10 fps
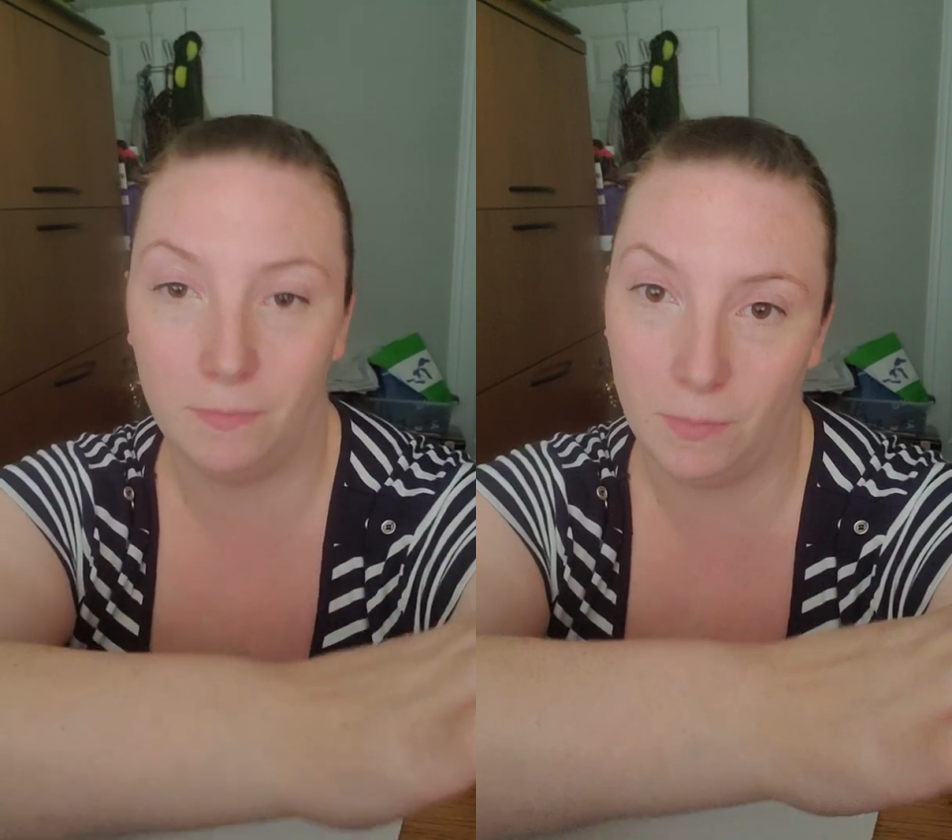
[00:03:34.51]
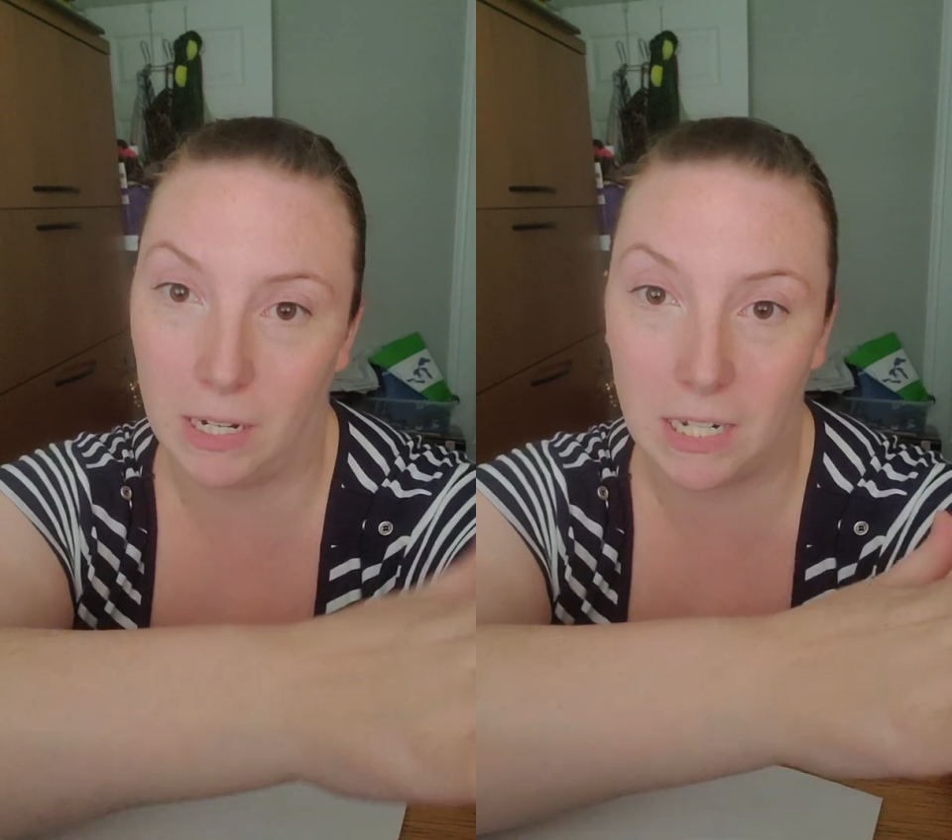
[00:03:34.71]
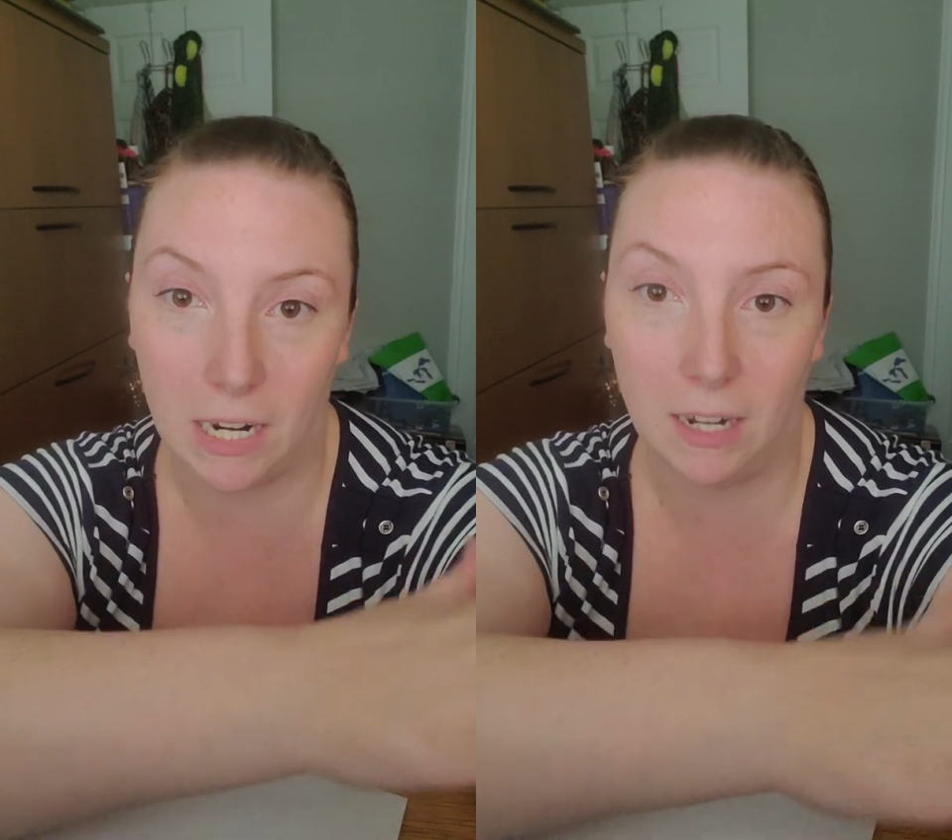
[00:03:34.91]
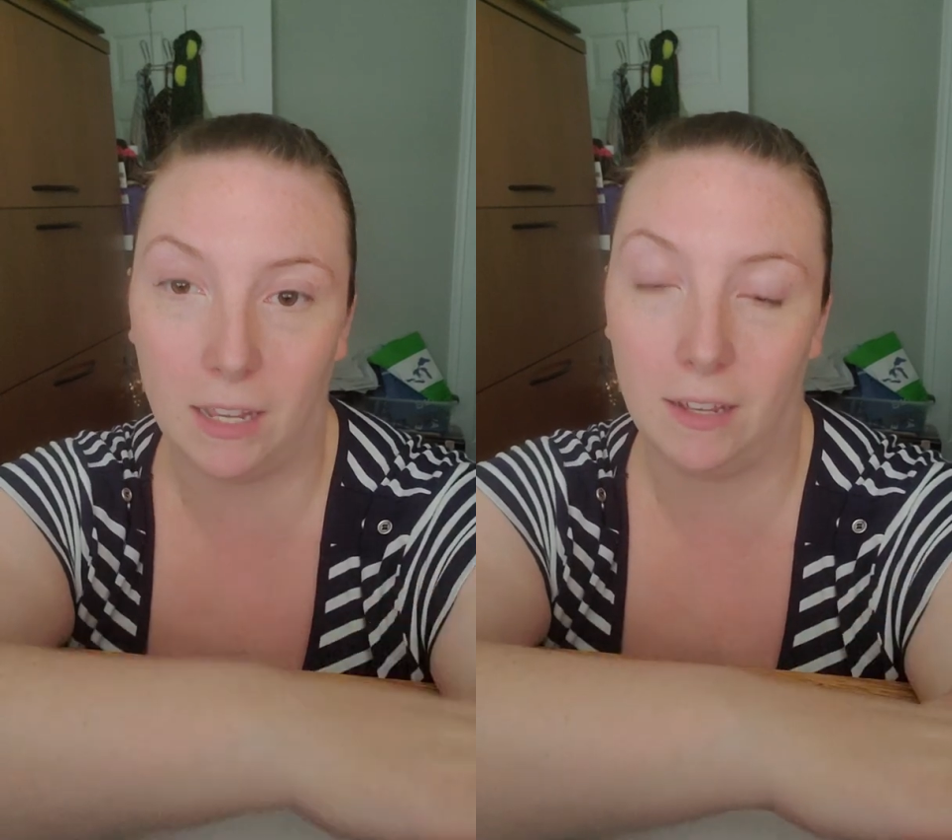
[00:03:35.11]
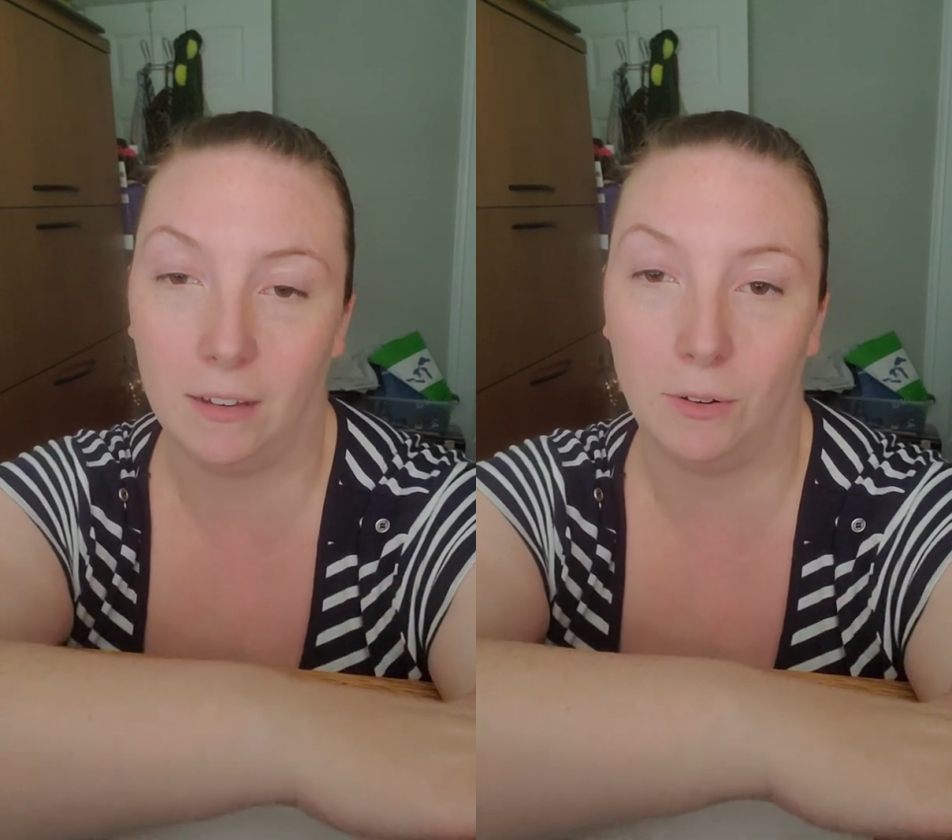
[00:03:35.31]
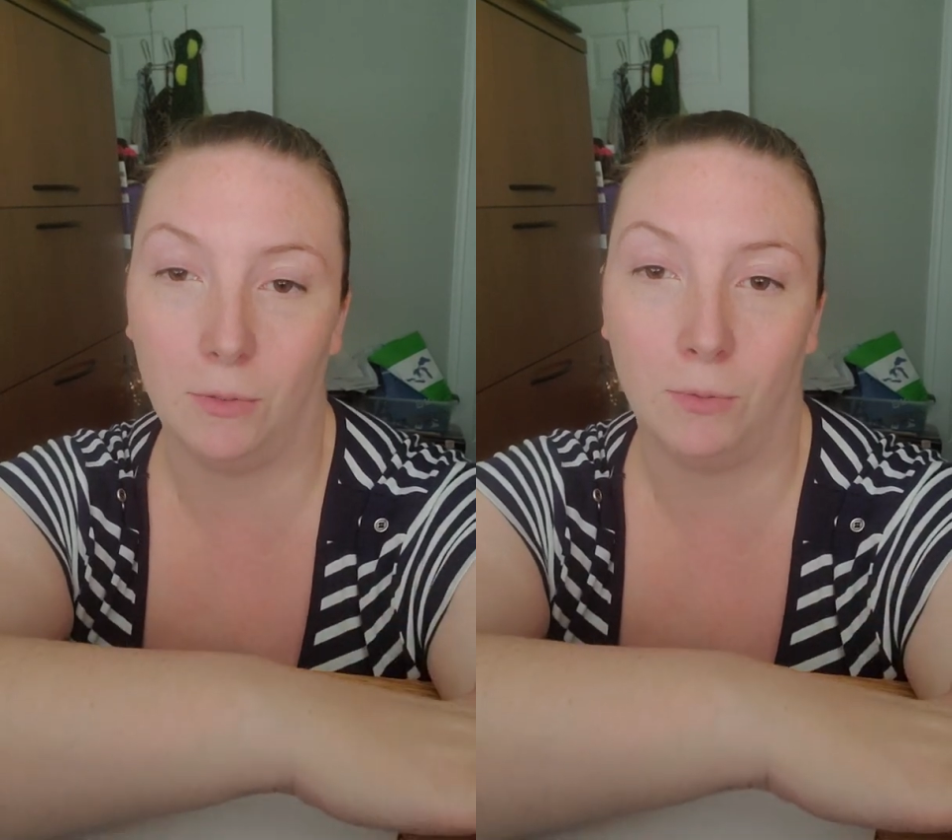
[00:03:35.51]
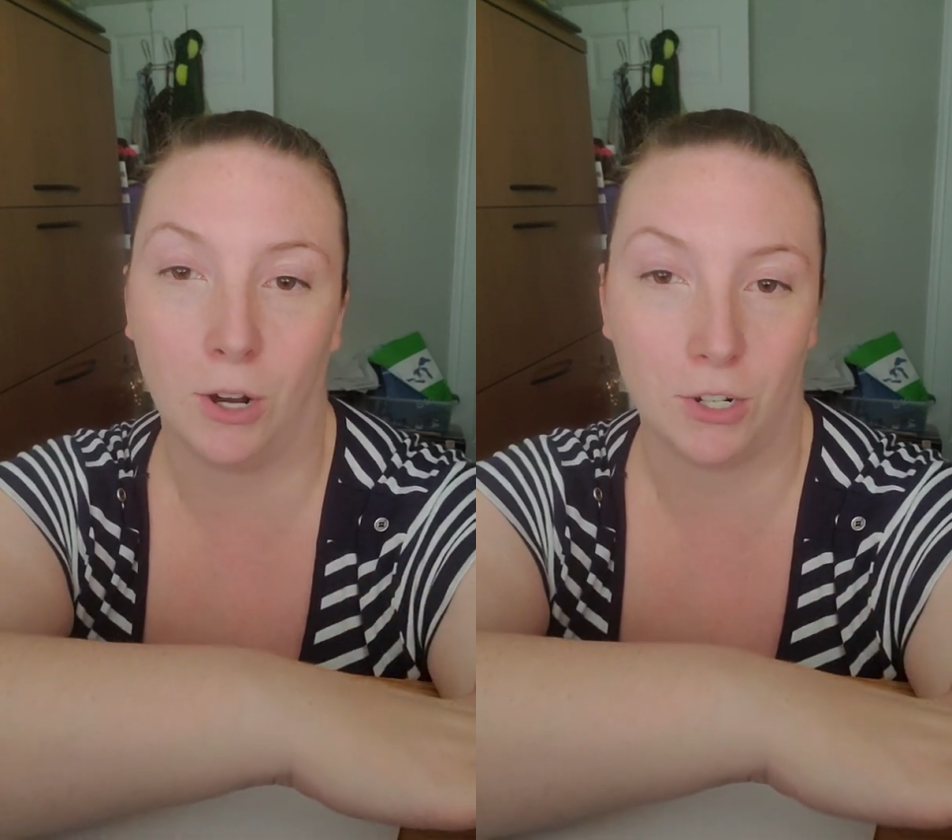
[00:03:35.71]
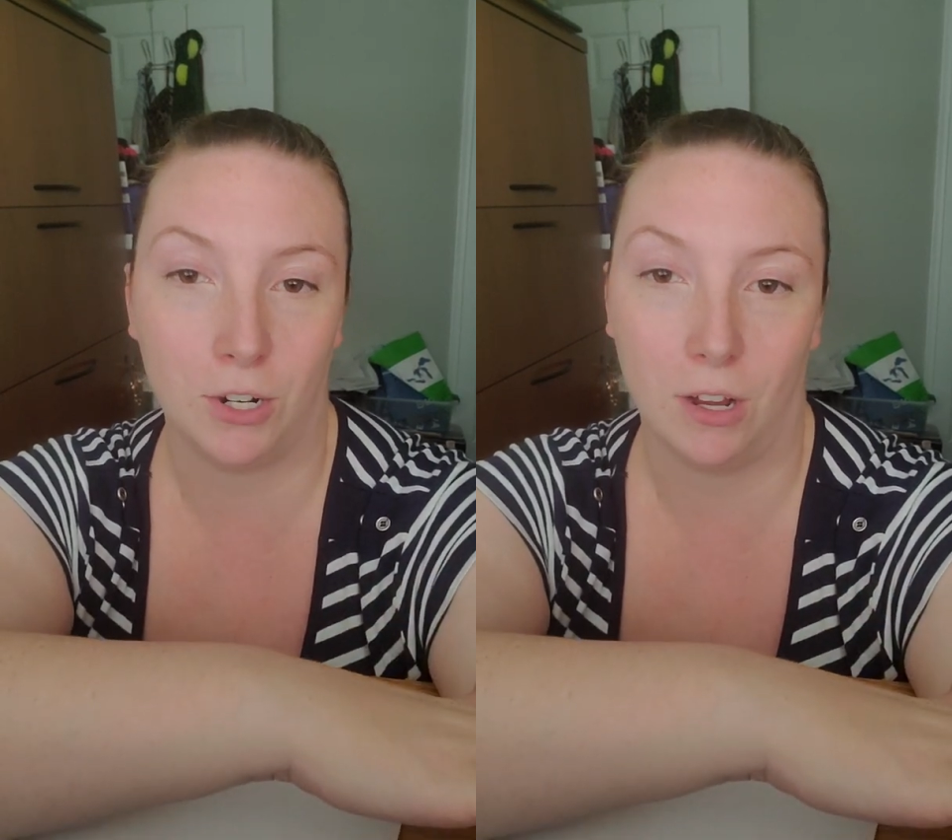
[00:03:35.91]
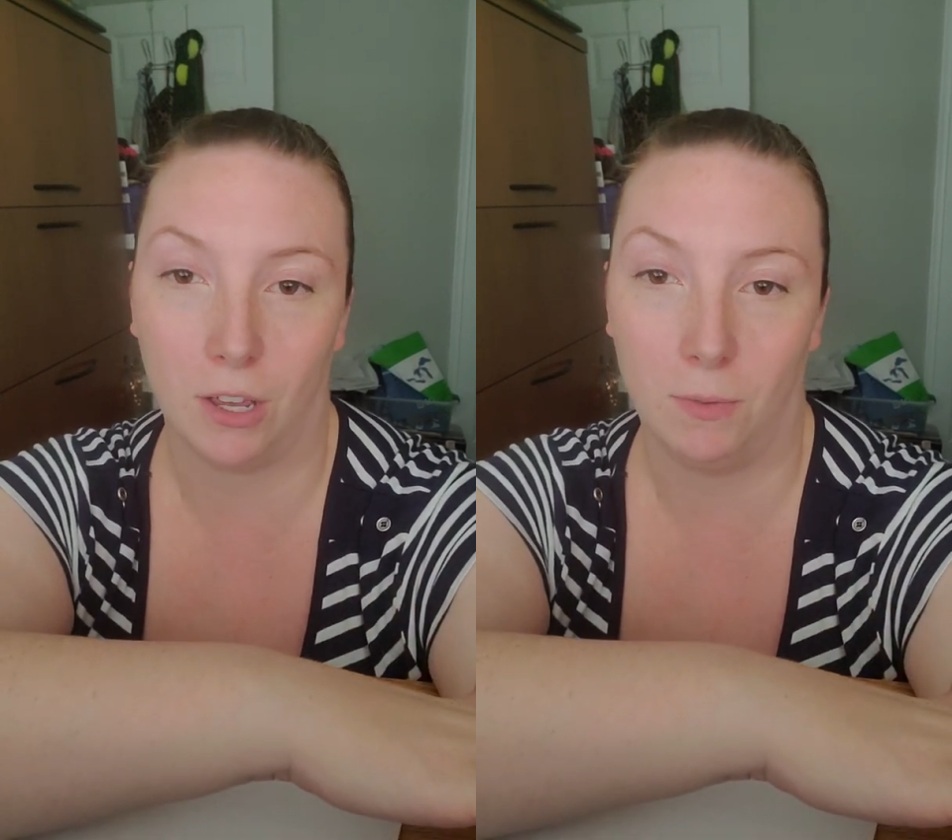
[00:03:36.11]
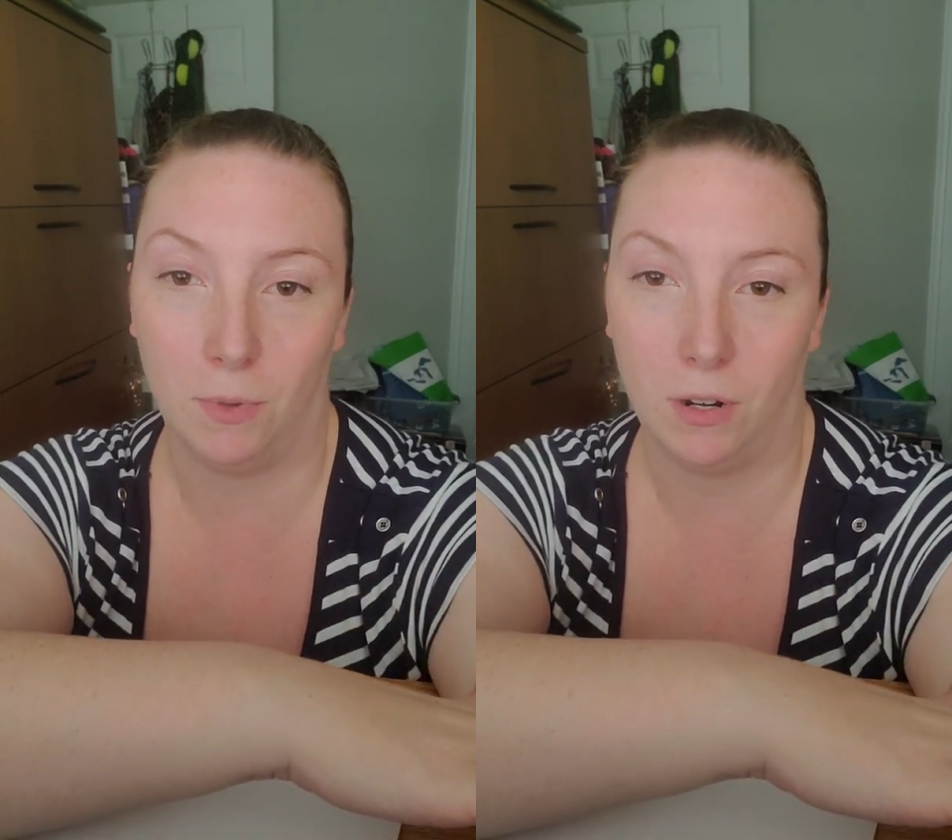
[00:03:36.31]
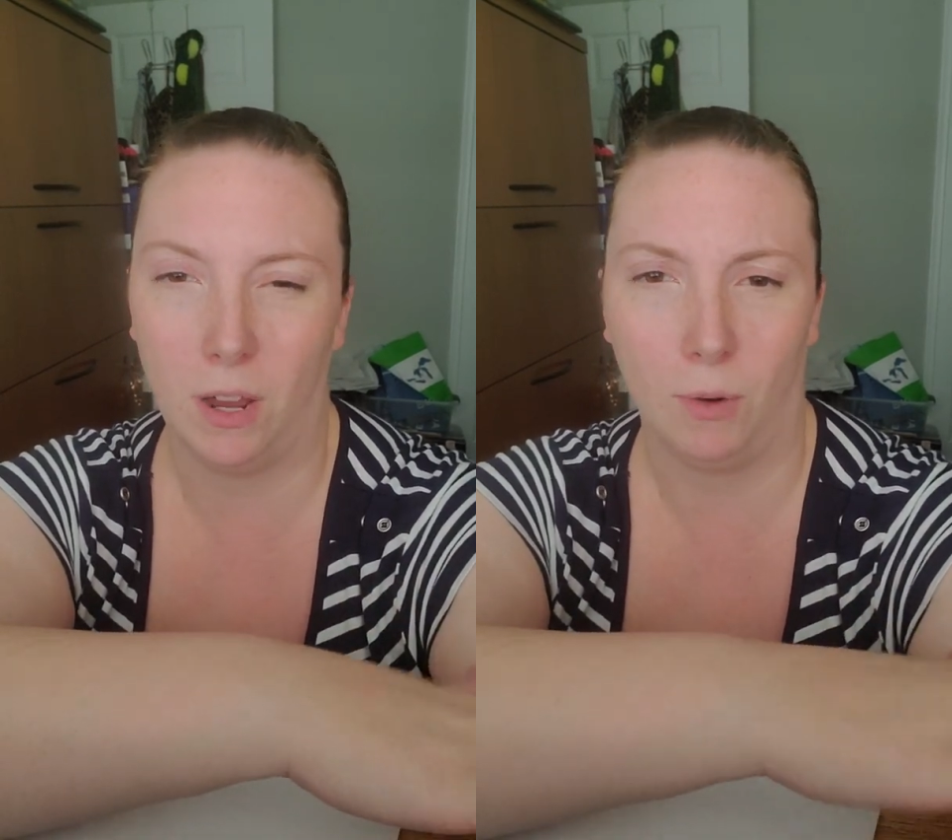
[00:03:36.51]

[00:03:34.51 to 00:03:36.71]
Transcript: attending Mott Community